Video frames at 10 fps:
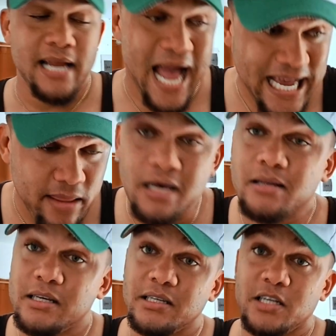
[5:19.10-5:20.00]
I thought
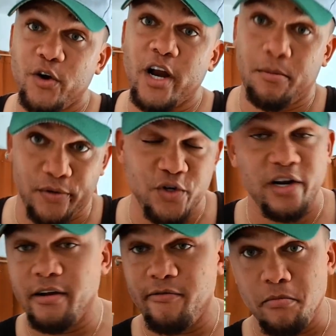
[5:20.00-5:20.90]
this is a great
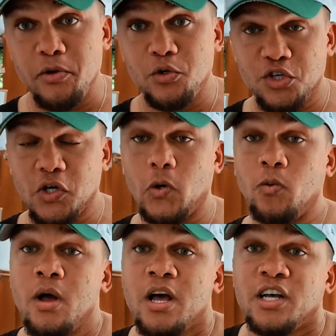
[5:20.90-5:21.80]
opportunity for me to
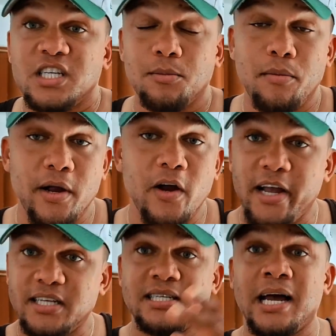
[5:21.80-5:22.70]
show some
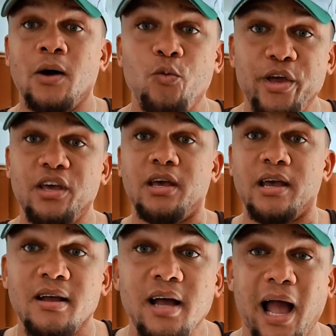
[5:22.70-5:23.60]
Americans how
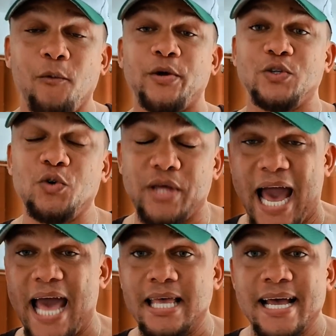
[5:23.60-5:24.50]
we do
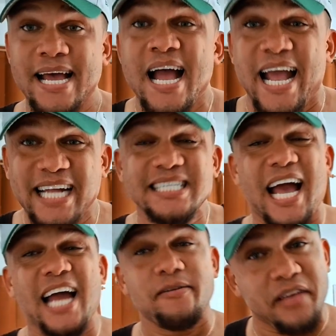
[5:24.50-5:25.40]
that. It's
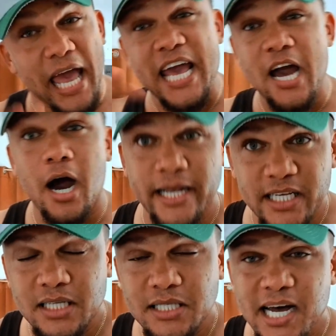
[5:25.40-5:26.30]
kind of chaotic
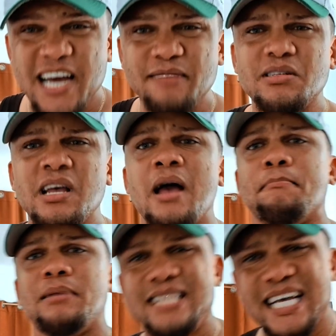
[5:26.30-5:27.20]
sometimes,
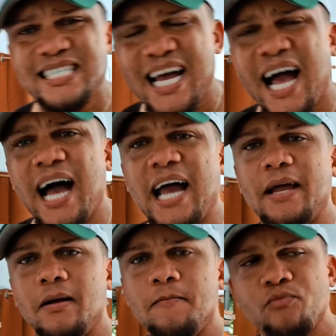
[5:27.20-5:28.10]
but this
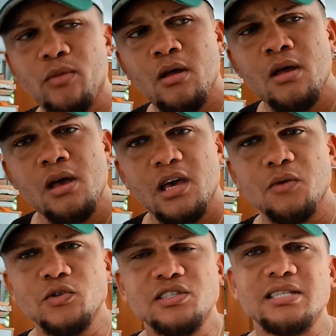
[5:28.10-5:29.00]
guy, he
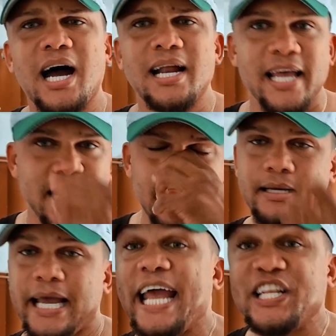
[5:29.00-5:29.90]
was not
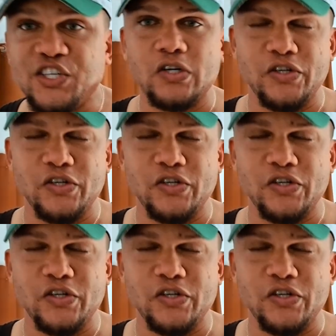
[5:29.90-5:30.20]
an angel.